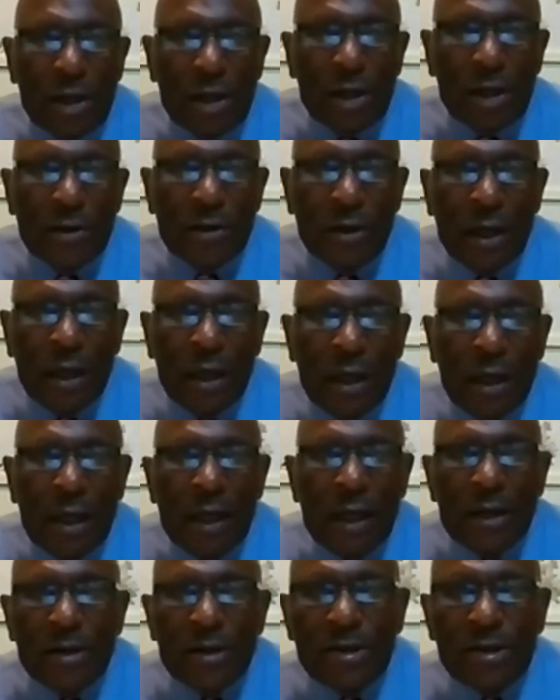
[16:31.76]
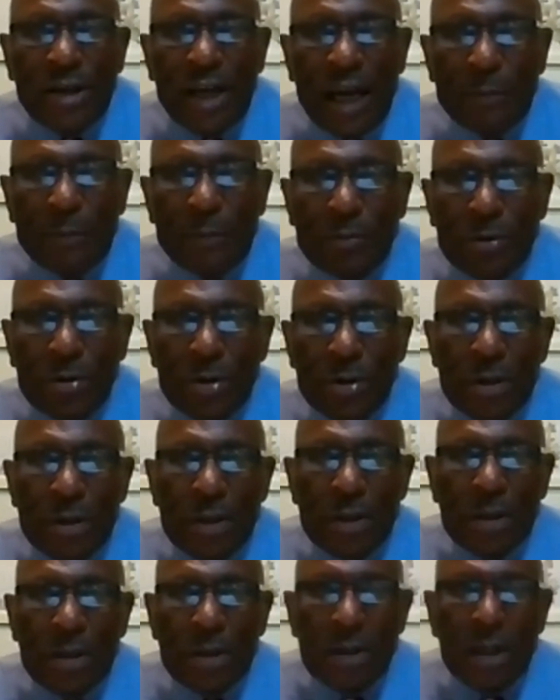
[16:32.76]
to us,
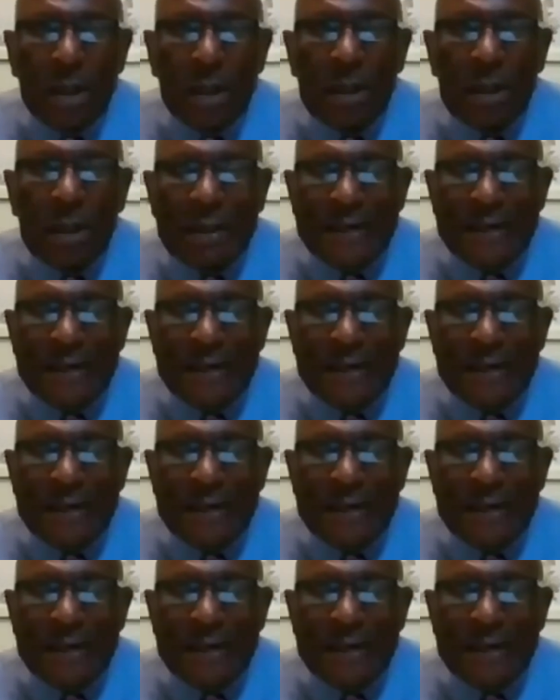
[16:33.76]
chapters uh,